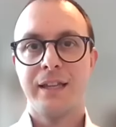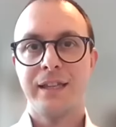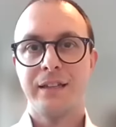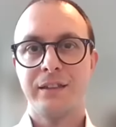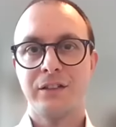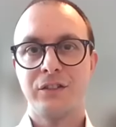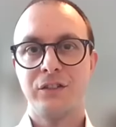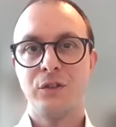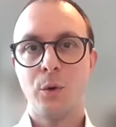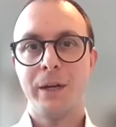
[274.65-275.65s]
and that
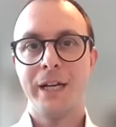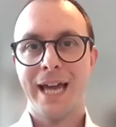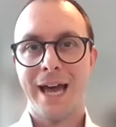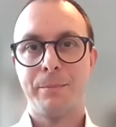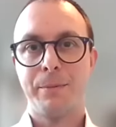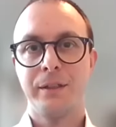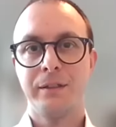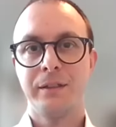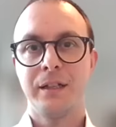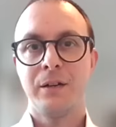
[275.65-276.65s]
doesn't normally
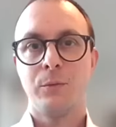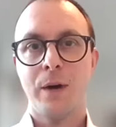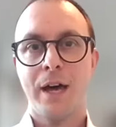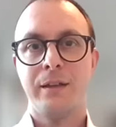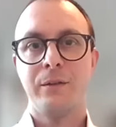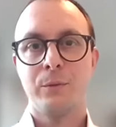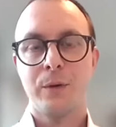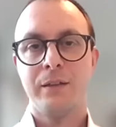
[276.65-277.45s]
happen when